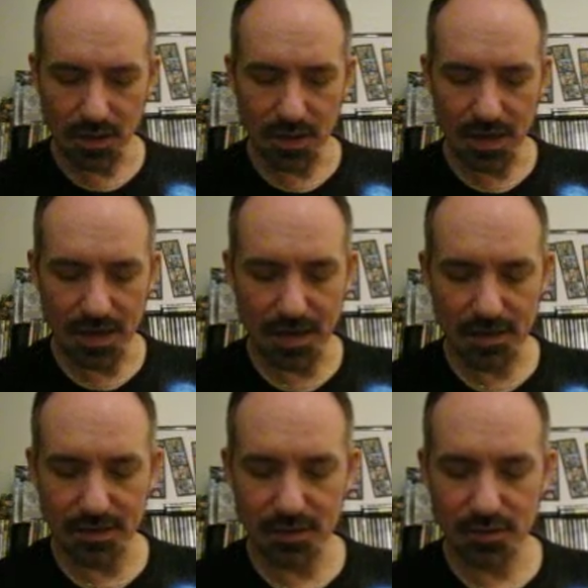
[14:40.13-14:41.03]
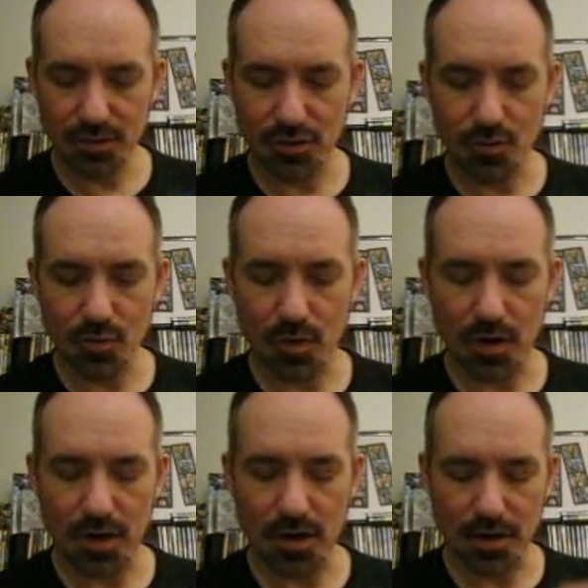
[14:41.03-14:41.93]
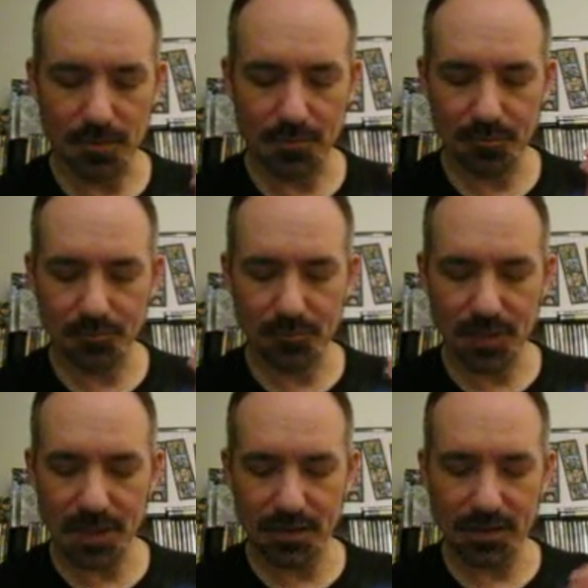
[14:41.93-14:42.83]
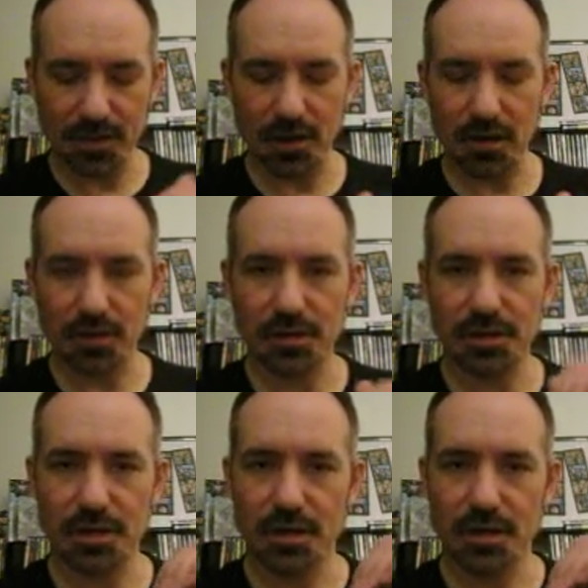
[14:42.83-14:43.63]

And you are playing the cards.